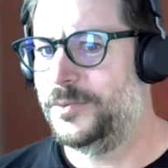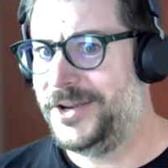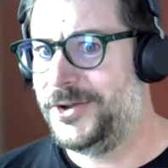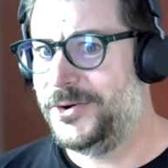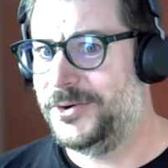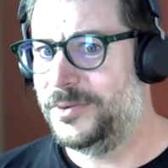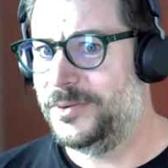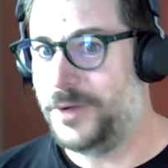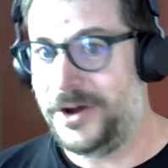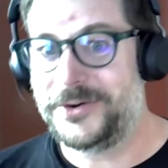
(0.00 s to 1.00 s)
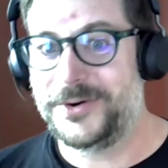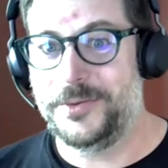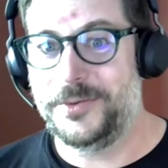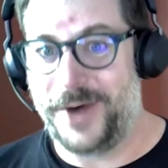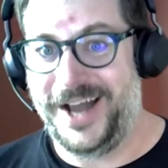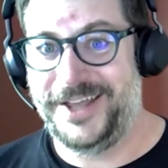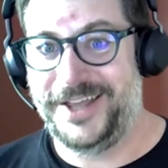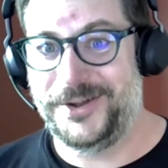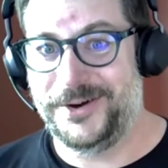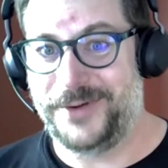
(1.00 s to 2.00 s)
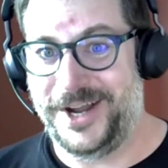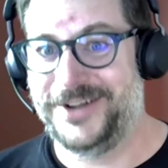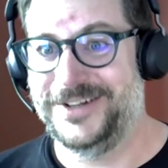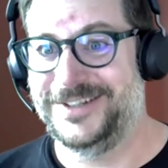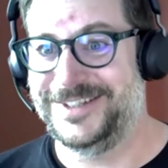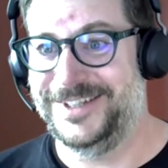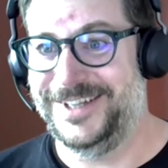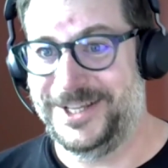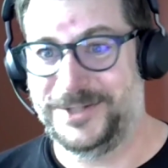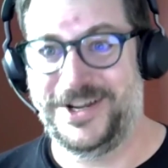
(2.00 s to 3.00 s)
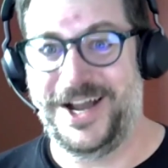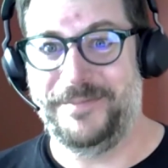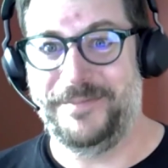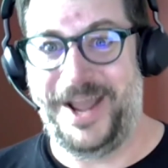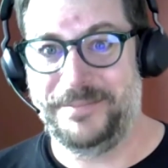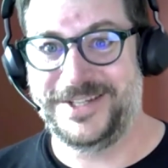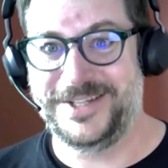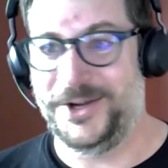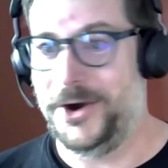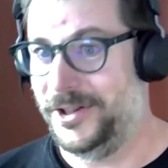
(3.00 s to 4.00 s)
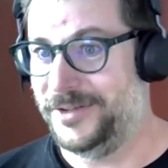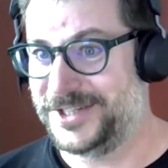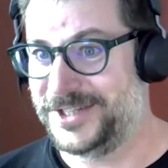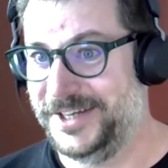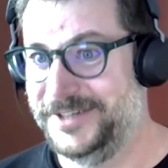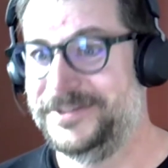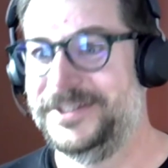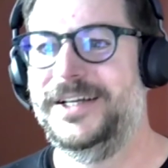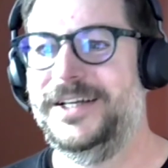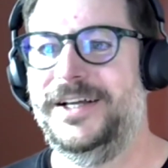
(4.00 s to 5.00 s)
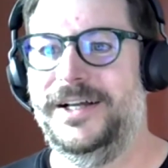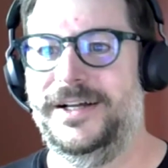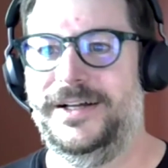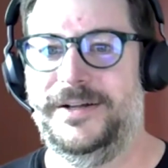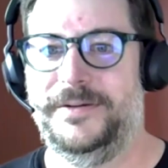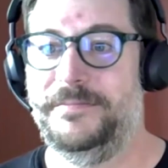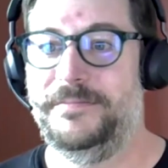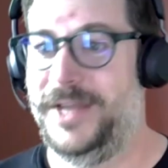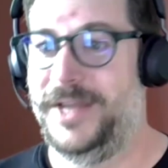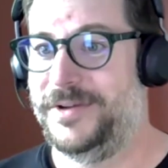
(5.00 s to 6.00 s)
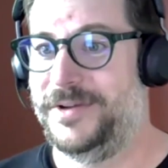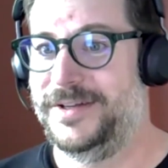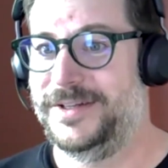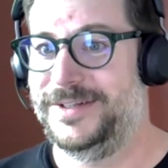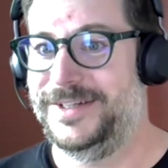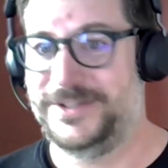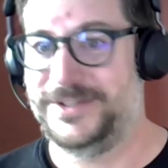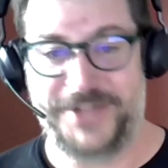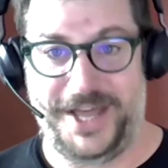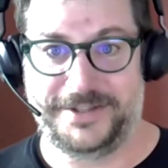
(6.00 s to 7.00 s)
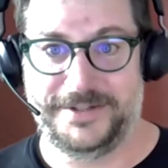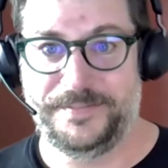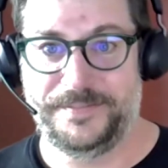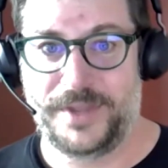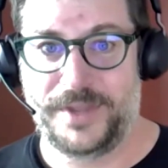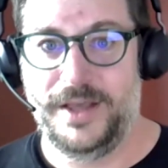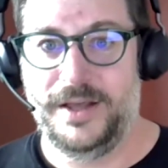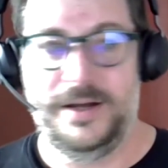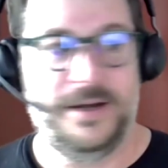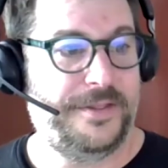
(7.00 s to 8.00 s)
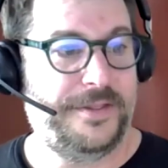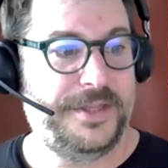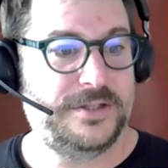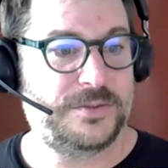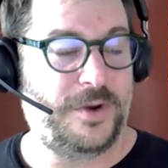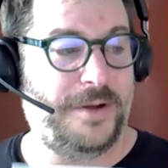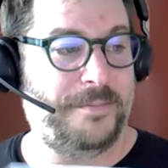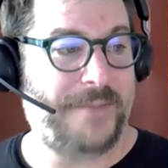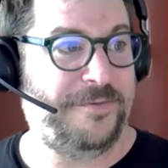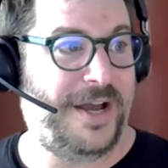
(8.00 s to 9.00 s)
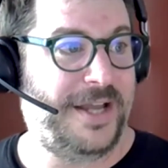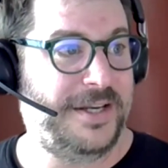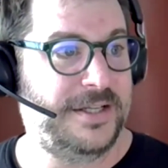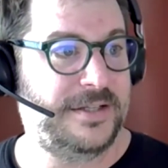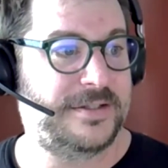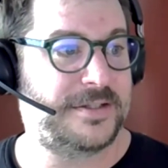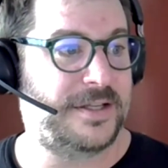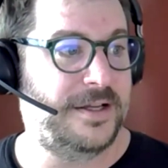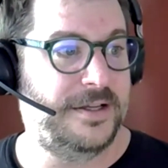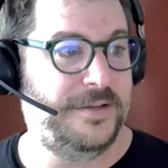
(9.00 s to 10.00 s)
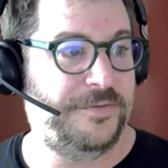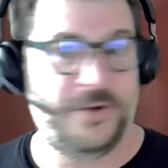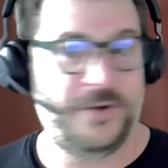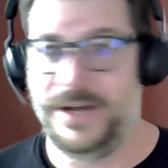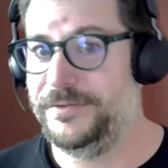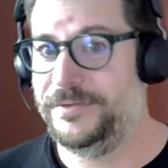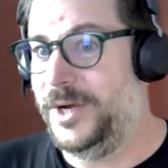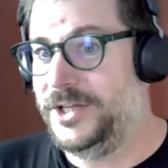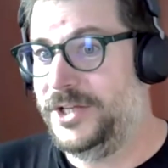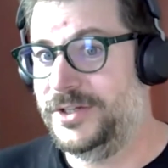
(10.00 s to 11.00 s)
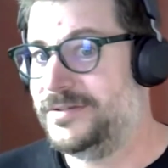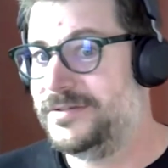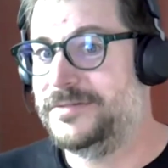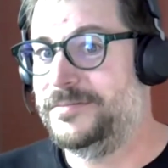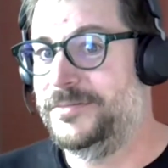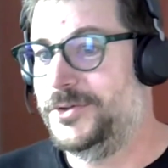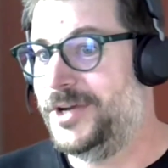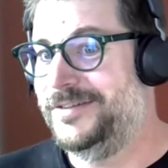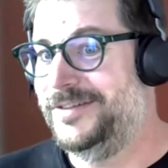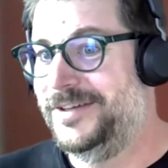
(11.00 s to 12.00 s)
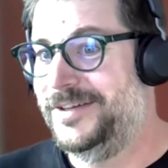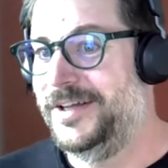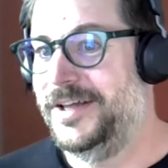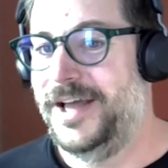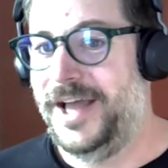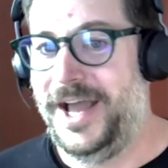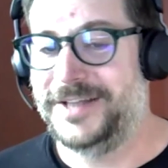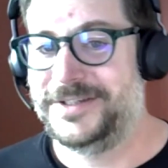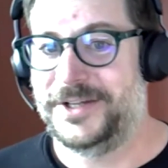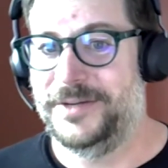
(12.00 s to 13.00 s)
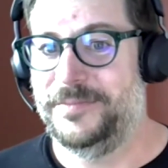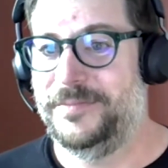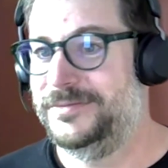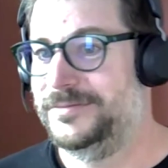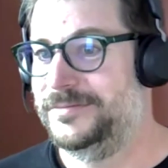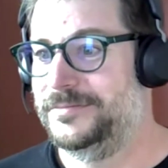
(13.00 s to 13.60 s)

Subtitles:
wondering why your record has become empty all of a sudden. Maybe it's that. These were my findings. If you have questions, you can ask them.